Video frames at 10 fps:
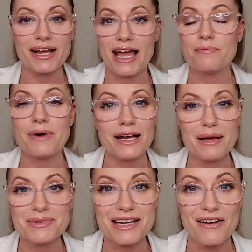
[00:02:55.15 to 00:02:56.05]
Again, my
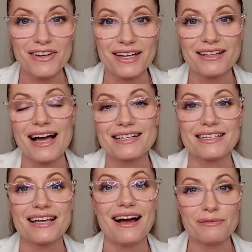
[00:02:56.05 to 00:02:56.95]
name's Stephanie
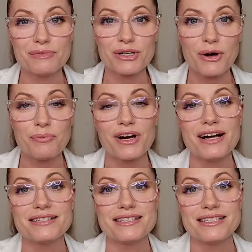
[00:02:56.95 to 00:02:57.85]
Classy. I'm your GoPure
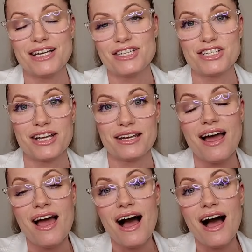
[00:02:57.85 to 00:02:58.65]
esthetician.